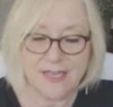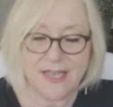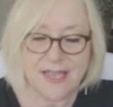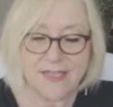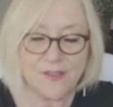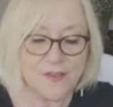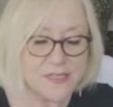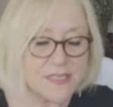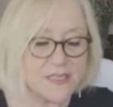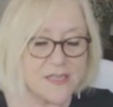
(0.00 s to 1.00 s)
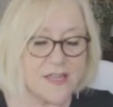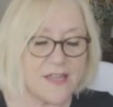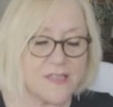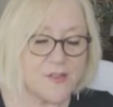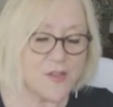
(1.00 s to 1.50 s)
It looks
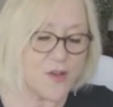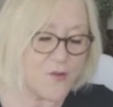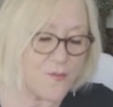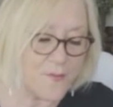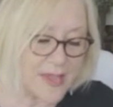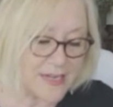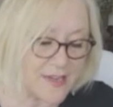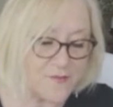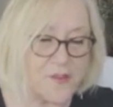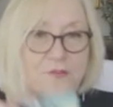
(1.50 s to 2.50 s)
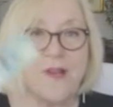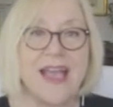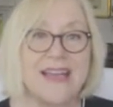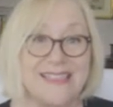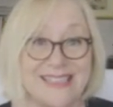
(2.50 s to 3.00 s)
as though many of you
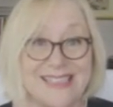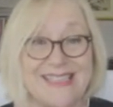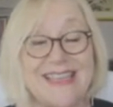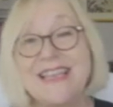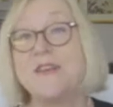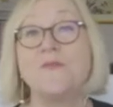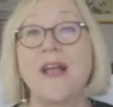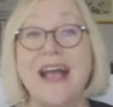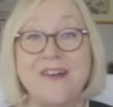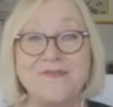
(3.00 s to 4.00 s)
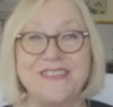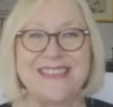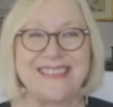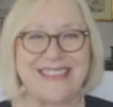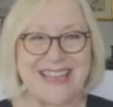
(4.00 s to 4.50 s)
had to sneak around
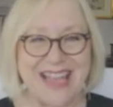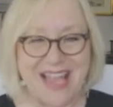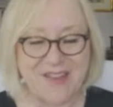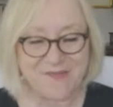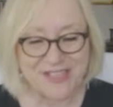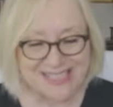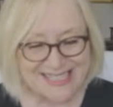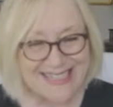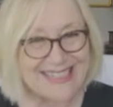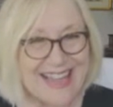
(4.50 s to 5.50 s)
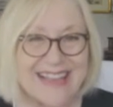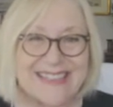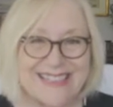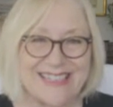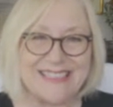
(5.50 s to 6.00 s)
to have this
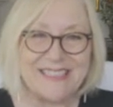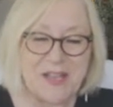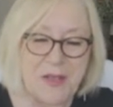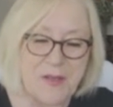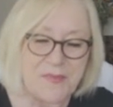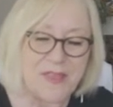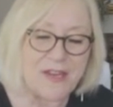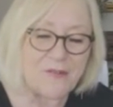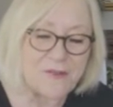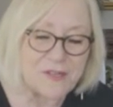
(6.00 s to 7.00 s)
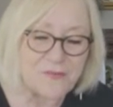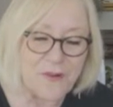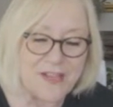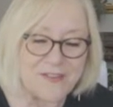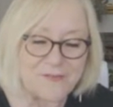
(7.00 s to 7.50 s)
connection, that it was
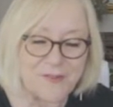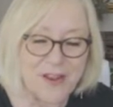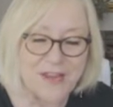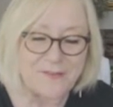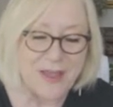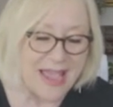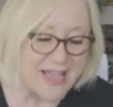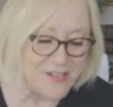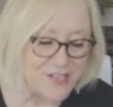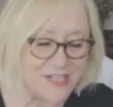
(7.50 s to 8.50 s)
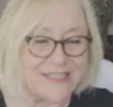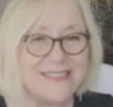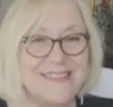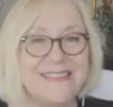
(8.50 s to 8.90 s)
one of great passion.